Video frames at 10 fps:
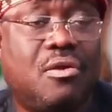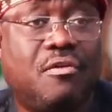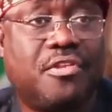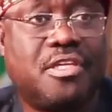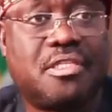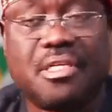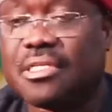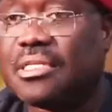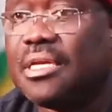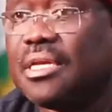all of these
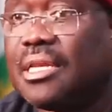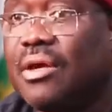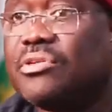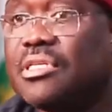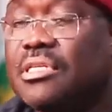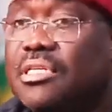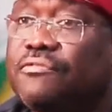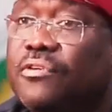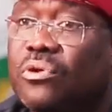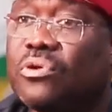things, there was a
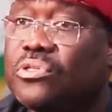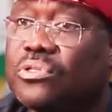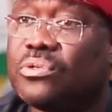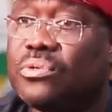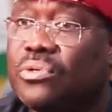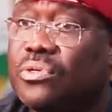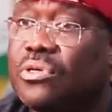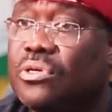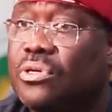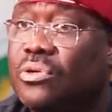need for us to,
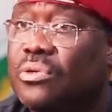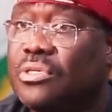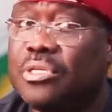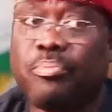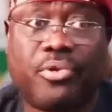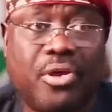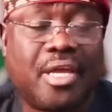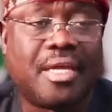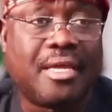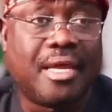
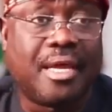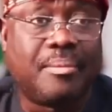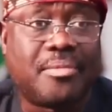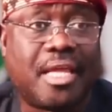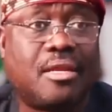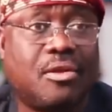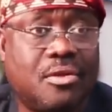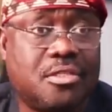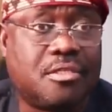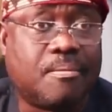deploy
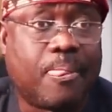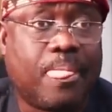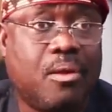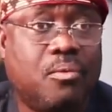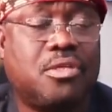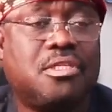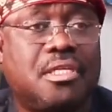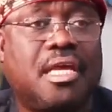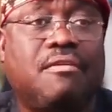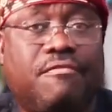technology,
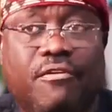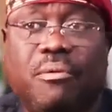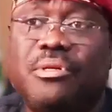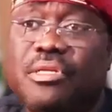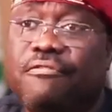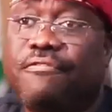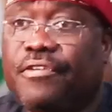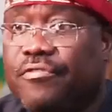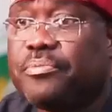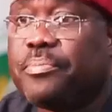which then formed the
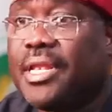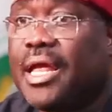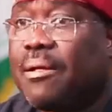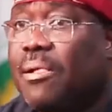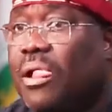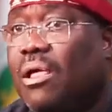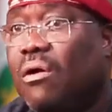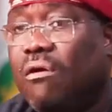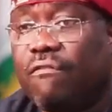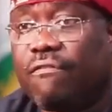5th pillar
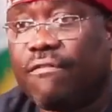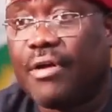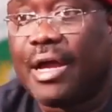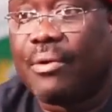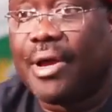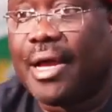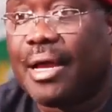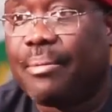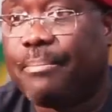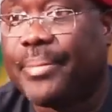of
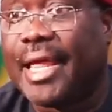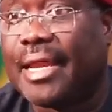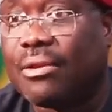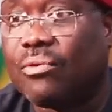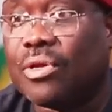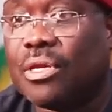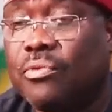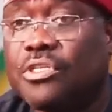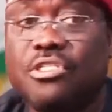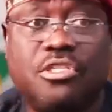our plan, okay,
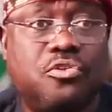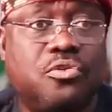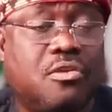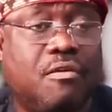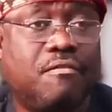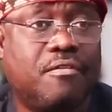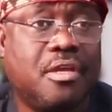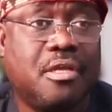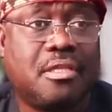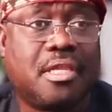which is the use of
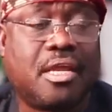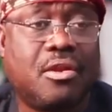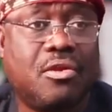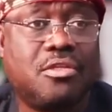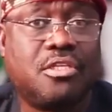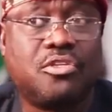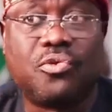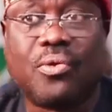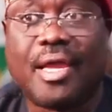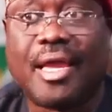technology
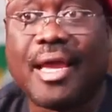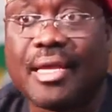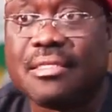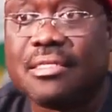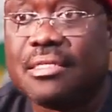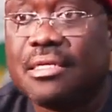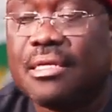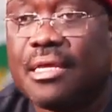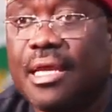to enhance